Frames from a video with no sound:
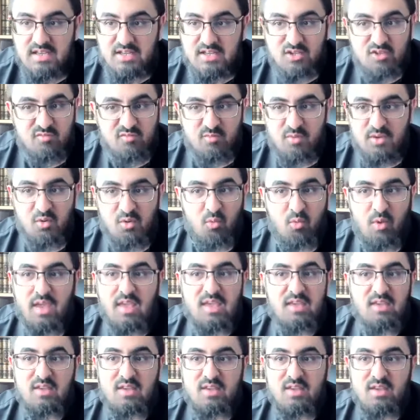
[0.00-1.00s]
You've been
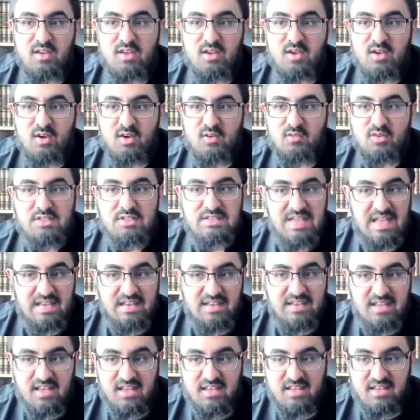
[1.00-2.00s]
away for
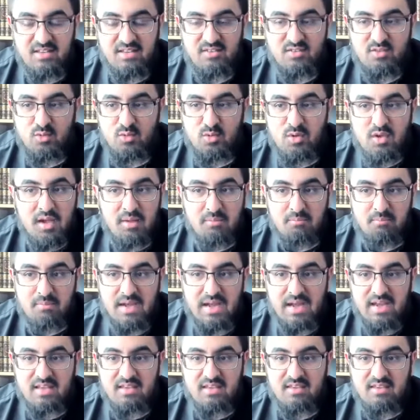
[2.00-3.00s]
10 years, you come
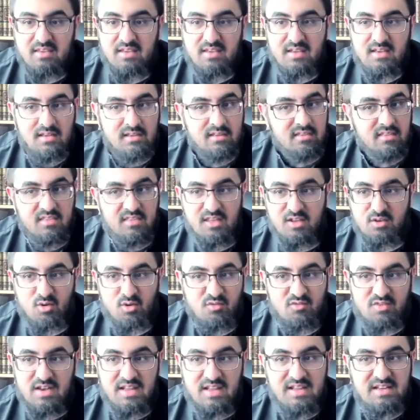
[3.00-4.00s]
back, they're
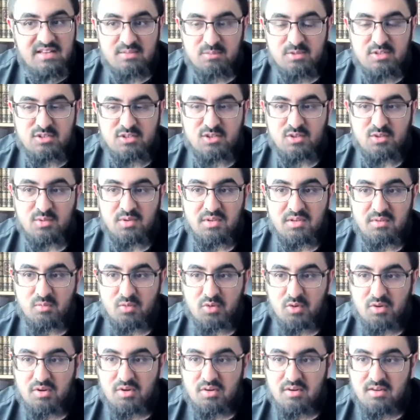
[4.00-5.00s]
not relatable to you
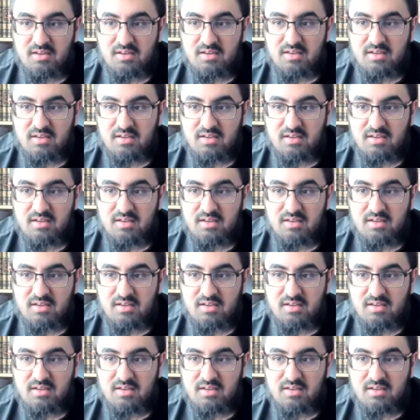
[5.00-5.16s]
anymore.